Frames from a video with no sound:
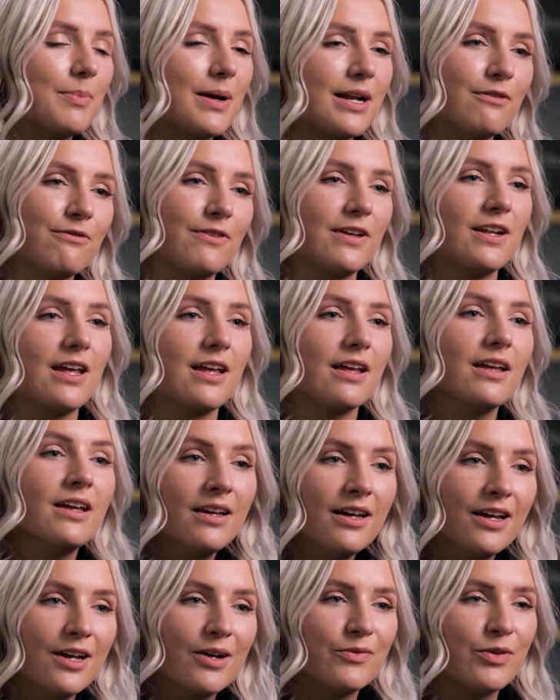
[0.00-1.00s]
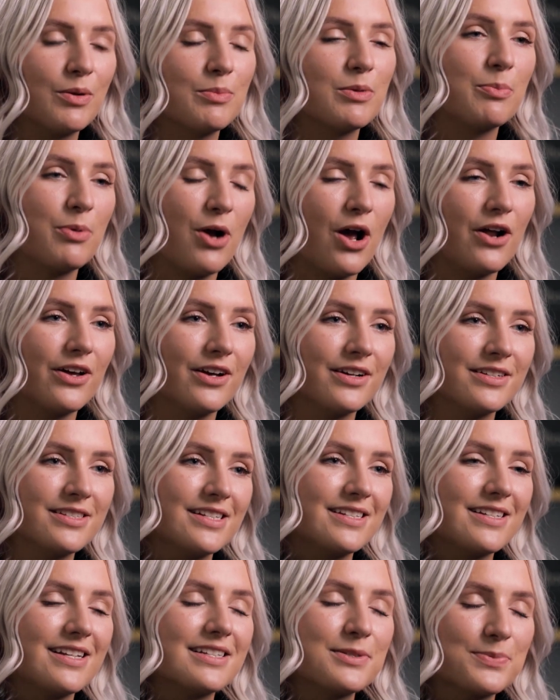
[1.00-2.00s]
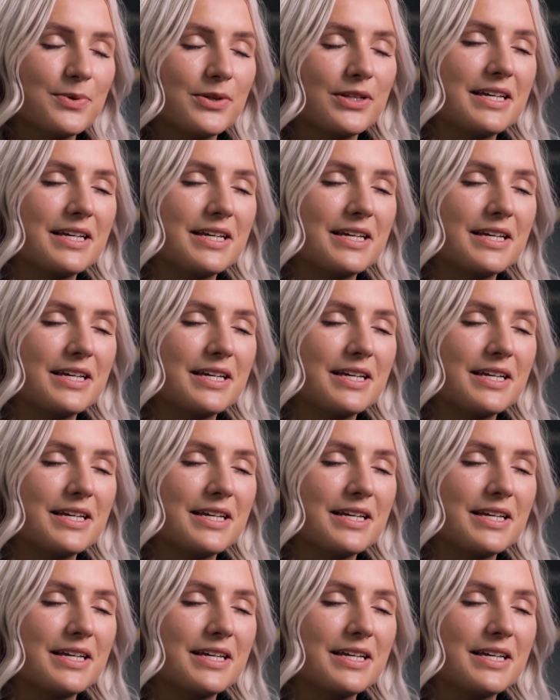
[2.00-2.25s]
benefiting from the product, and that's